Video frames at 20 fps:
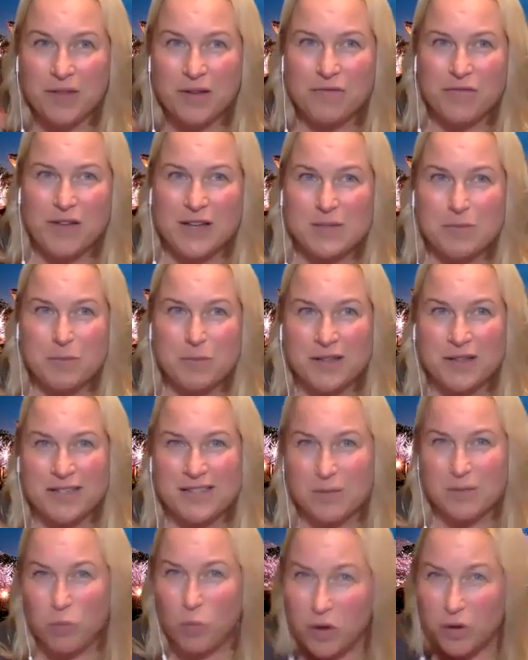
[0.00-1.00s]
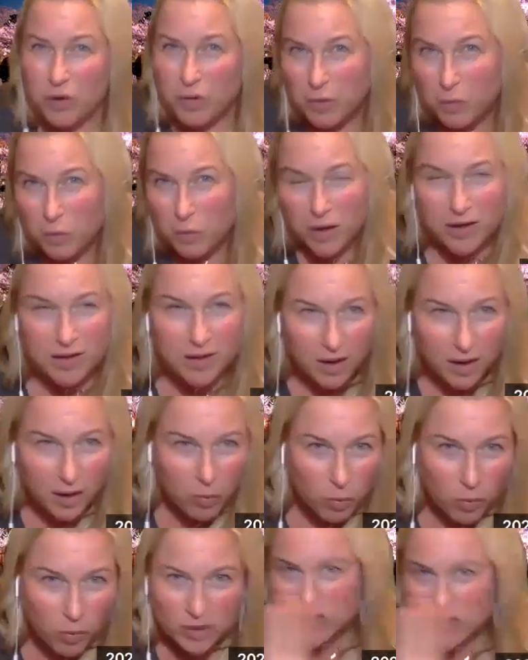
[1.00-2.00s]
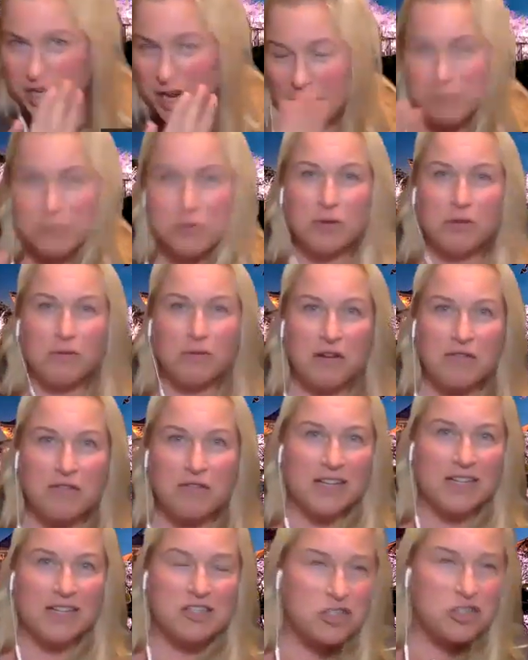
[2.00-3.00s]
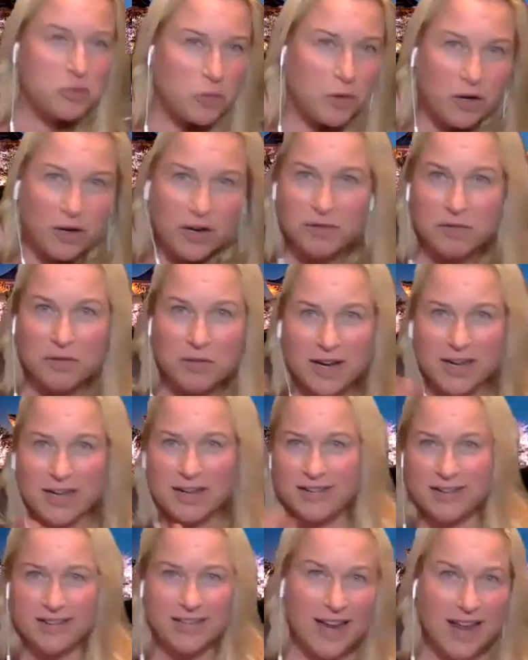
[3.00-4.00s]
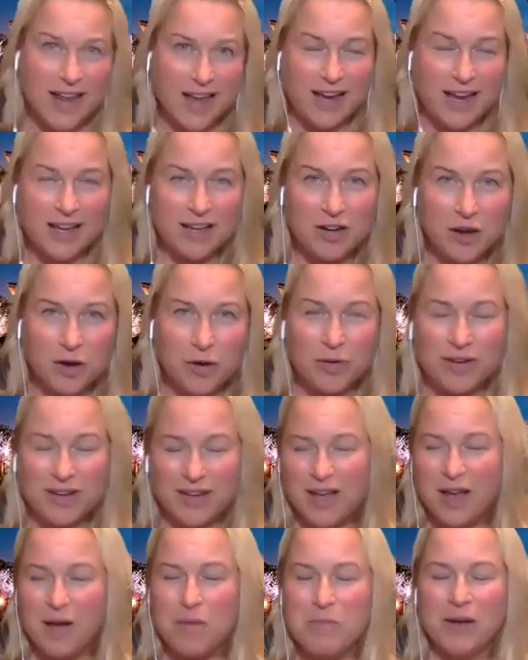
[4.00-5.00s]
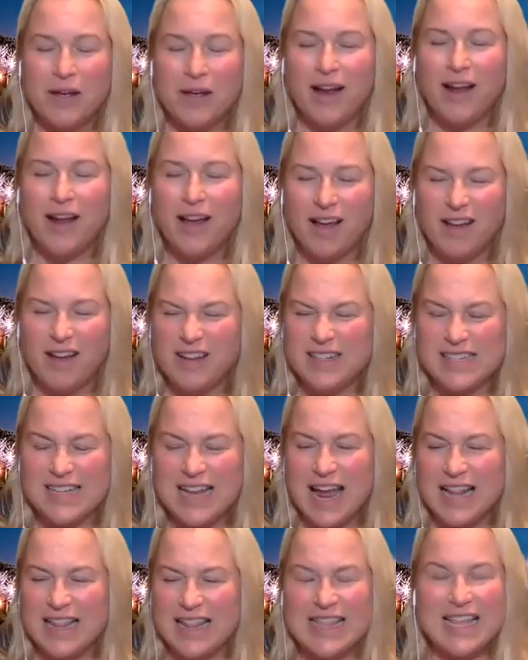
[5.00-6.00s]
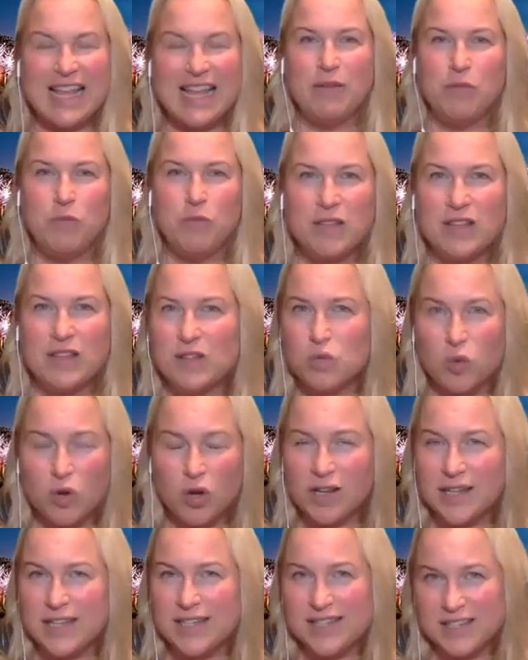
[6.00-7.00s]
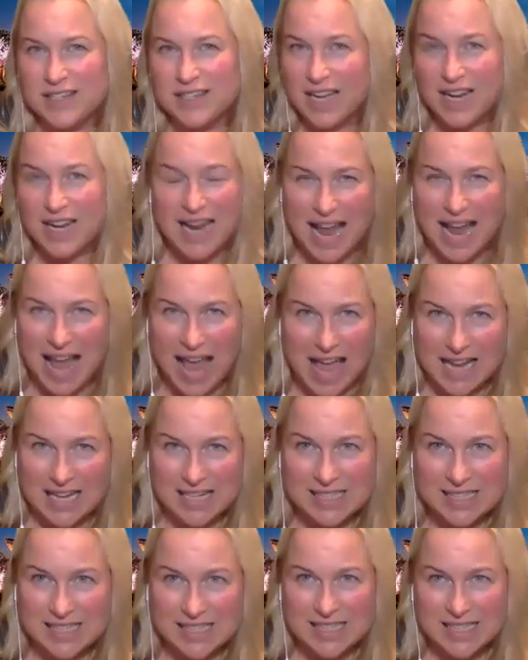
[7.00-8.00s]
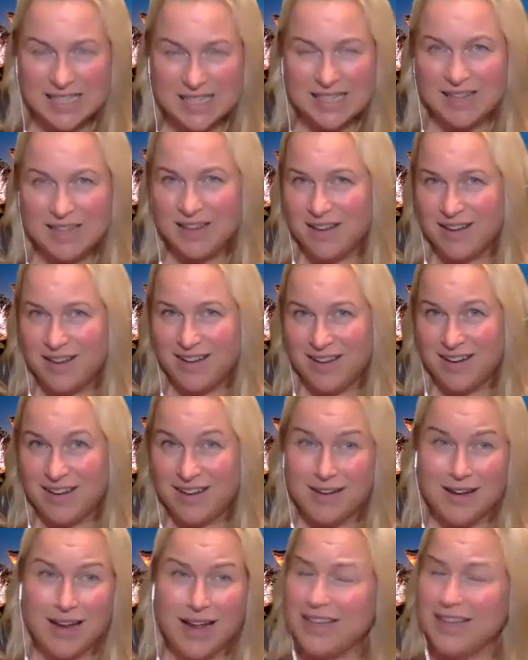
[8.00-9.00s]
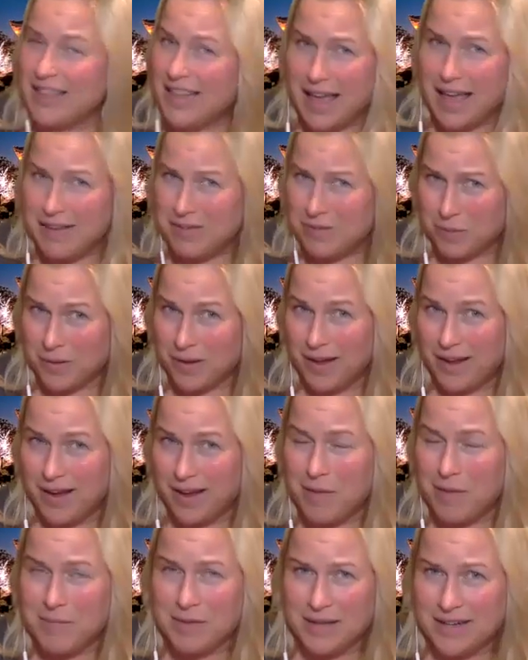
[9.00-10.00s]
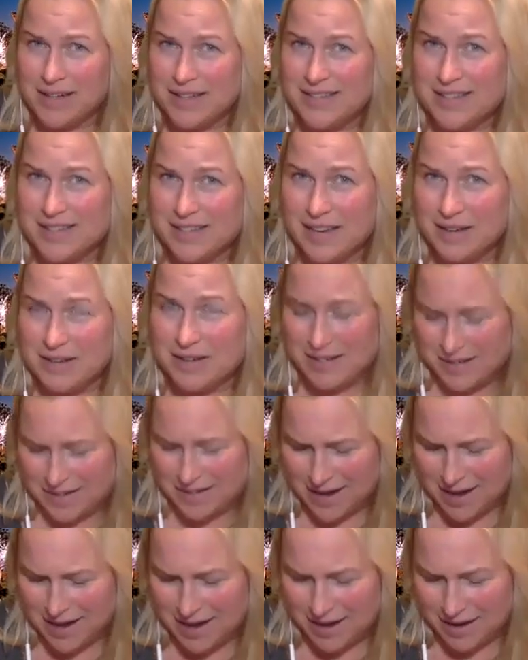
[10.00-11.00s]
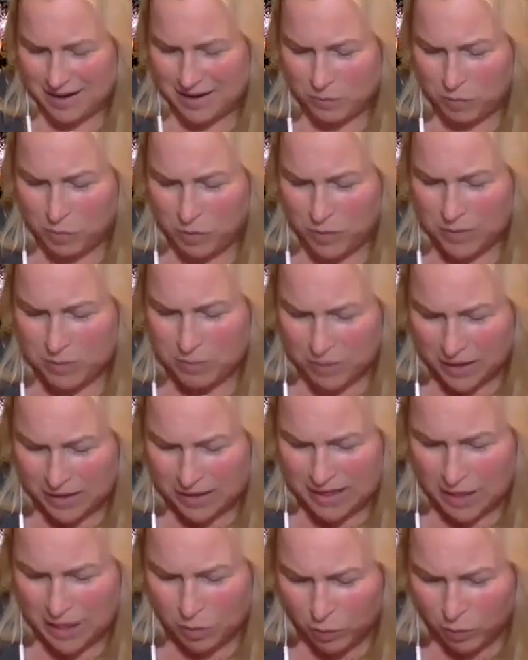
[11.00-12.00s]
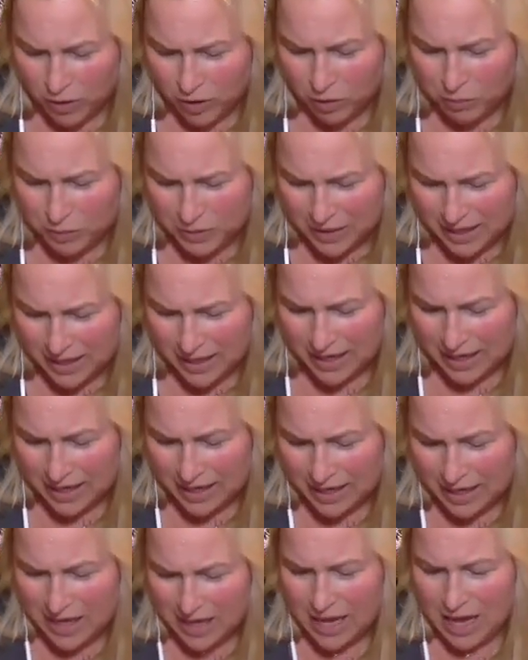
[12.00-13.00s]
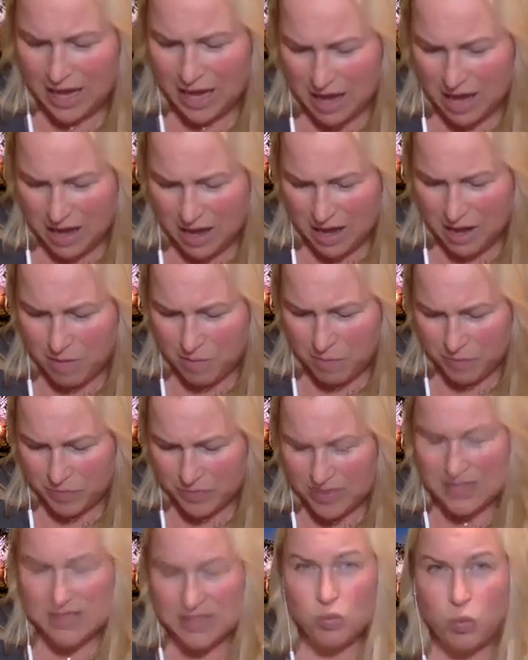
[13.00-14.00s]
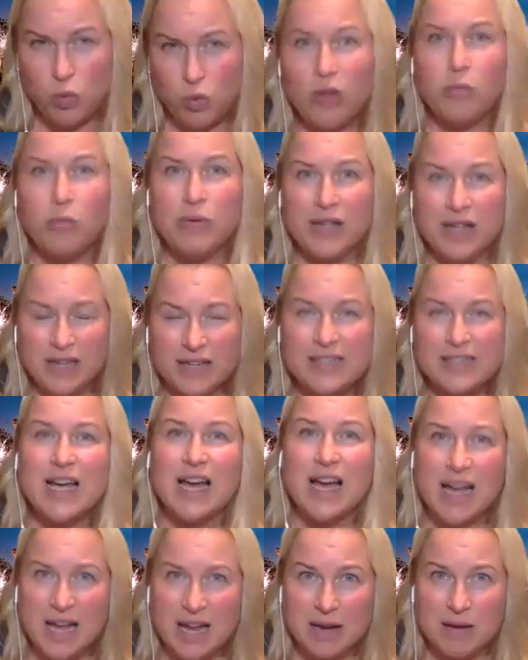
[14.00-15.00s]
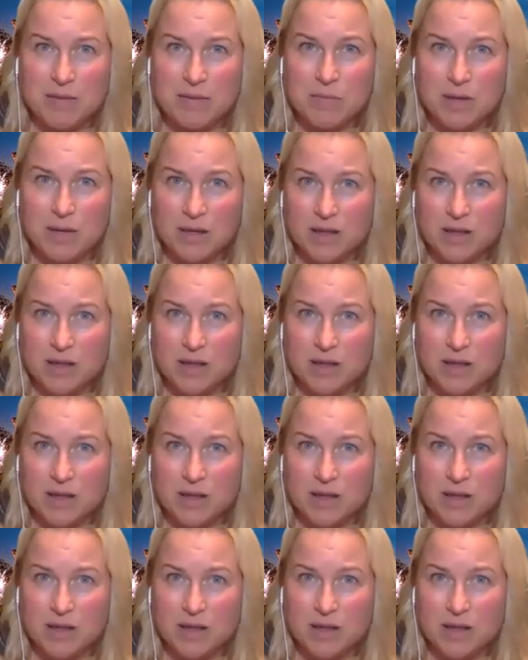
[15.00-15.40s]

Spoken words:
Facebook that said, wondering what chapter in Revelation we're in right today, but it's not, this world isn't going to end, not in this way. I mean, but there will be, this will be a time,